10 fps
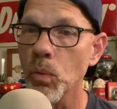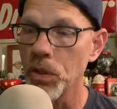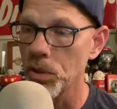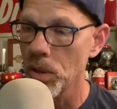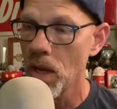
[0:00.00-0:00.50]

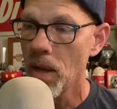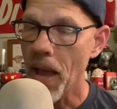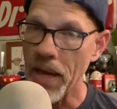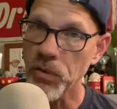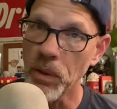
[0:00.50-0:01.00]
which
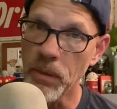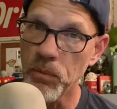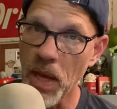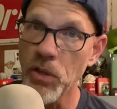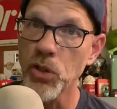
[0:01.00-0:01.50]
actually
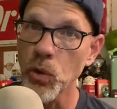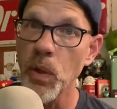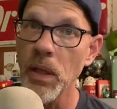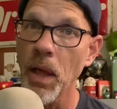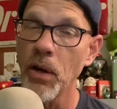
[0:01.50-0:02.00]
takes
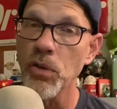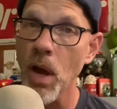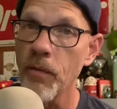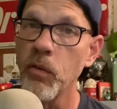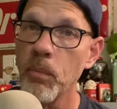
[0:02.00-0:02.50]
three letters
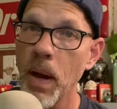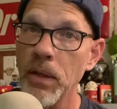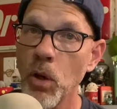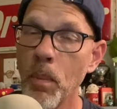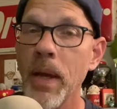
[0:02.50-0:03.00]
off of my
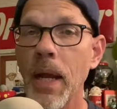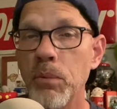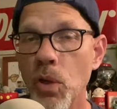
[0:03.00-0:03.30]
domain name.